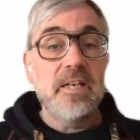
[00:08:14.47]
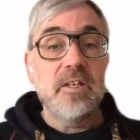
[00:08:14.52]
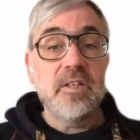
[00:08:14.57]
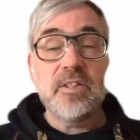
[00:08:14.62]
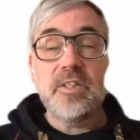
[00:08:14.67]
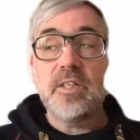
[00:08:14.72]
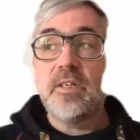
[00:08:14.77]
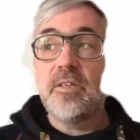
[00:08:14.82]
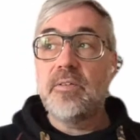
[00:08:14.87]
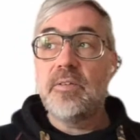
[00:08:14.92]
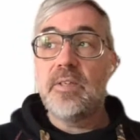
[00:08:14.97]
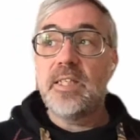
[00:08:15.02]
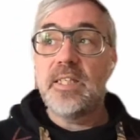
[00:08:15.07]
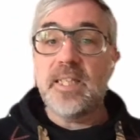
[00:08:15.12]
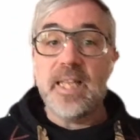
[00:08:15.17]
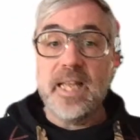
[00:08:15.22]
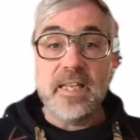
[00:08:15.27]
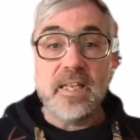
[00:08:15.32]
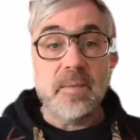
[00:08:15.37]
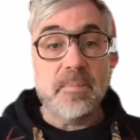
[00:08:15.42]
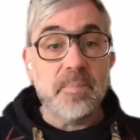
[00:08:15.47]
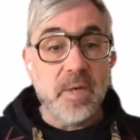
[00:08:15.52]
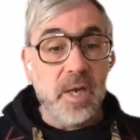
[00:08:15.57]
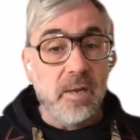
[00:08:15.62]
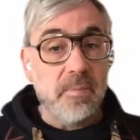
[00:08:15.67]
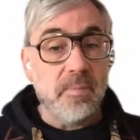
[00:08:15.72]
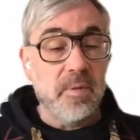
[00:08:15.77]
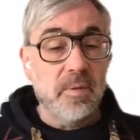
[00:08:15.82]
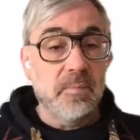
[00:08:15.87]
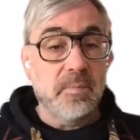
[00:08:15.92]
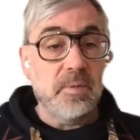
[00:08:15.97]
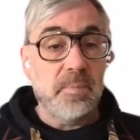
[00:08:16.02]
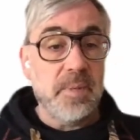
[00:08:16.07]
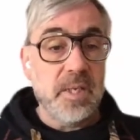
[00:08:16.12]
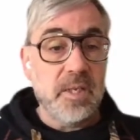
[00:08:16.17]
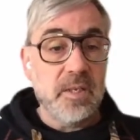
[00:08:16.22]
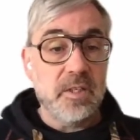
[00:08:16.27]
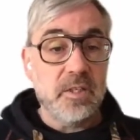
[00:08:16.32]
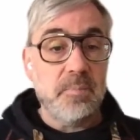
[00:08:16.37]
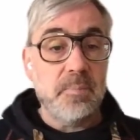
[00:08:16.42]
because people can't
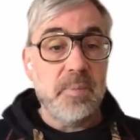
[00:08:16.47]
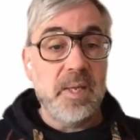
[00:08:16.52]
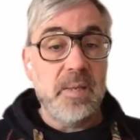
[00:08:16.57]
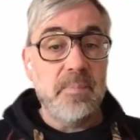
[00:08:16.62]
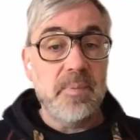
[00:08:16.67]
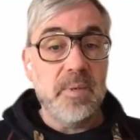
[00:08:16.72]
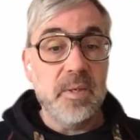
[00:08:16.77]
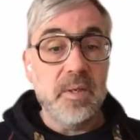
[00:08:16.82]
stop